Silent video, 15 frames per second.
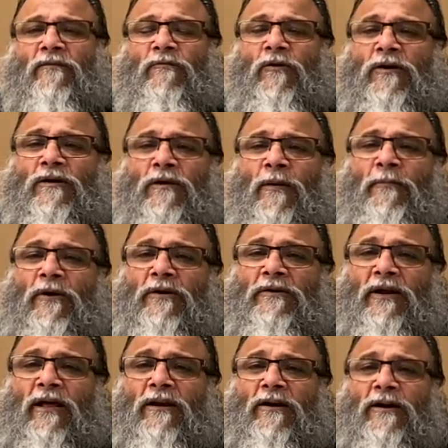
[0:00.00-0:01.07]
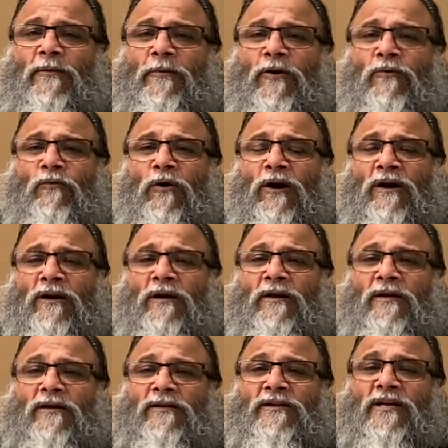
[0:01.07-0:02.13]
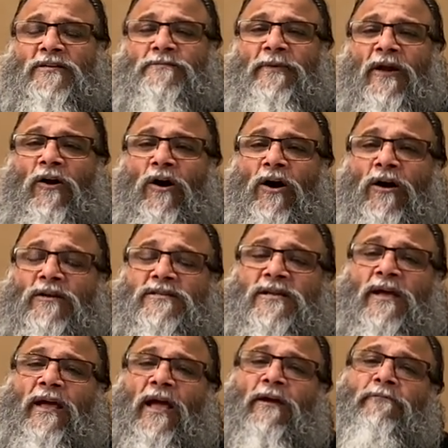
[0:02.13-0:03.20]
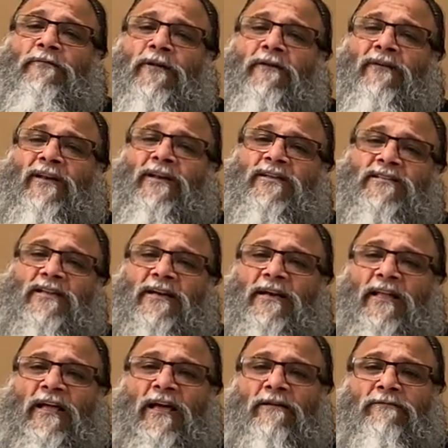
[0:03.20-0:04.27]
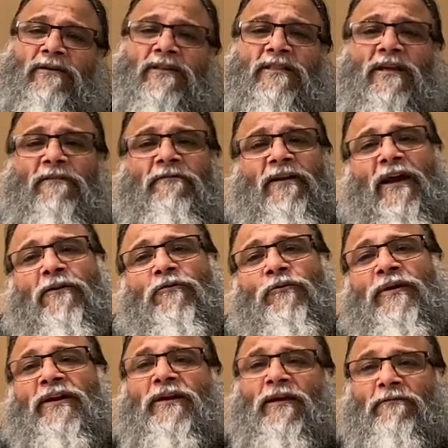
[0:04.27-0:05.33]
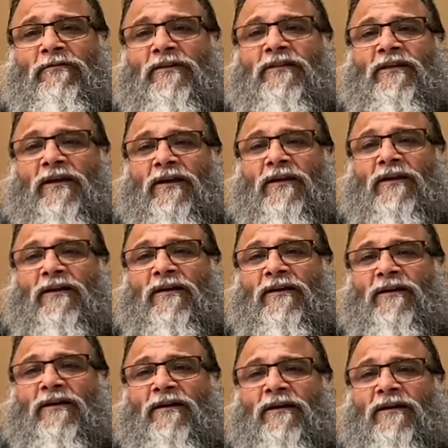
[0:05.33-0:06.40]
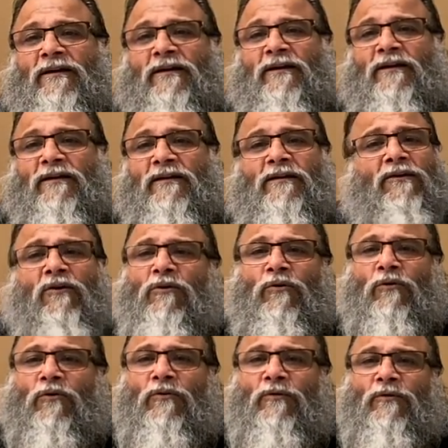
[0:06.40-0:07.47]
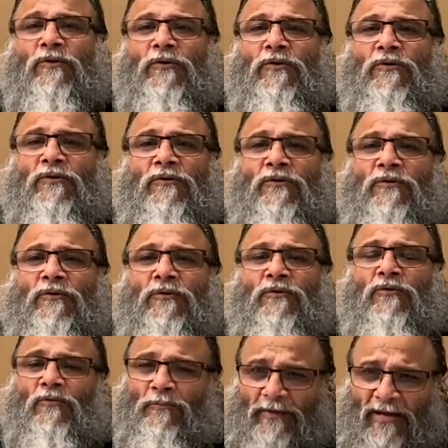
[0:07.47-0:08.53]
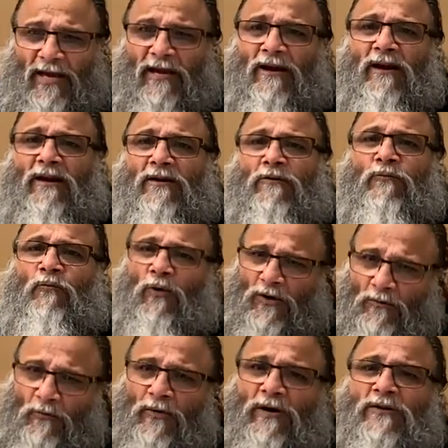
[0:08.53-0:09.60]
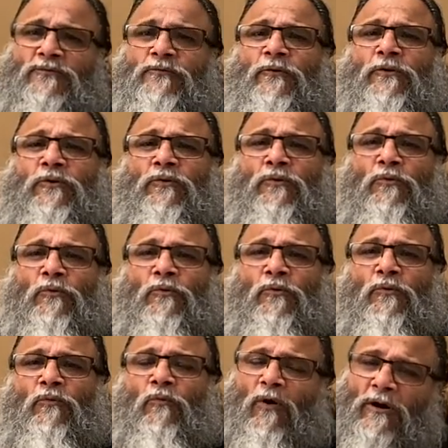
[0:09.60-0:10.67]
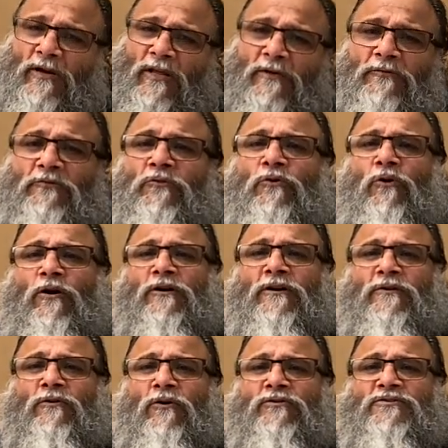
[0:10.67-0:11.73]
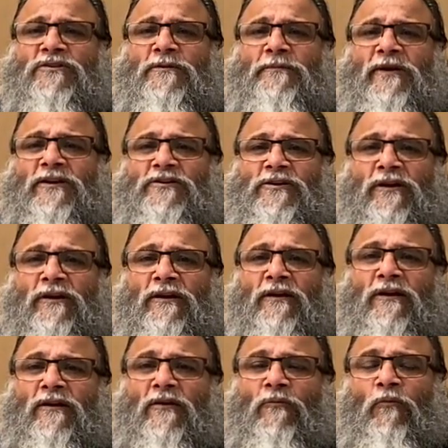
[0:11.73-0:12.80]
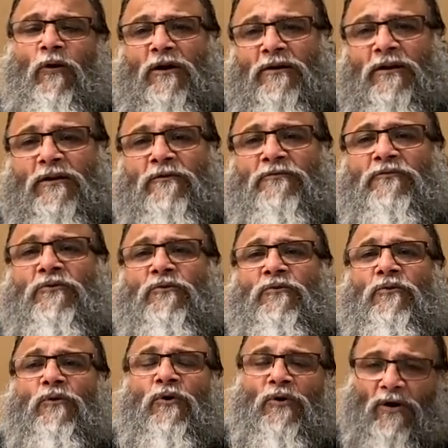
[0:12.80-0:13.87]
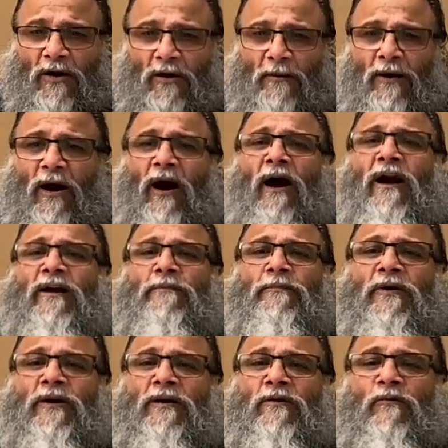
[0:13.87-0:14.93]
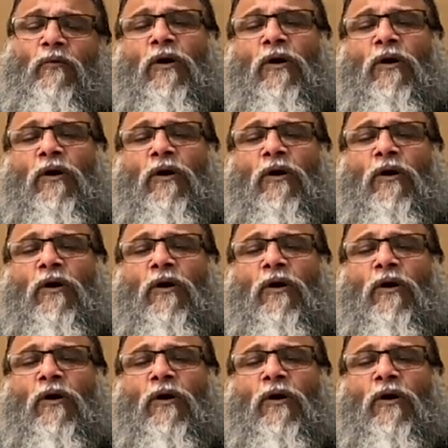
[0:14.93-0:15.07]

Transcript: What about alert about what? Just because everyone is eating everything, we have to eat everything. No. You be alert. What works for you? What gives you constipation? what gives you a heartburn,